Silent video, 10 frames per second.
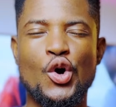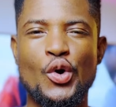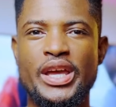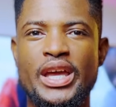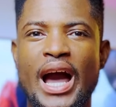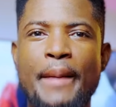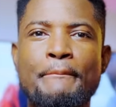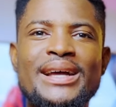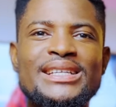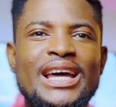okay? I
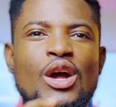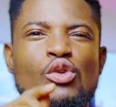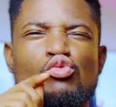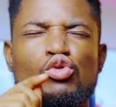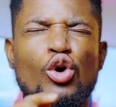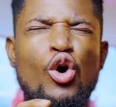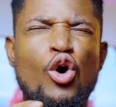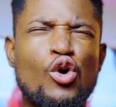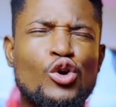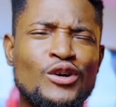met her
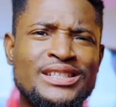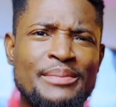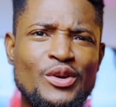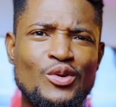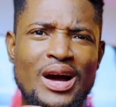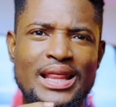long time ago.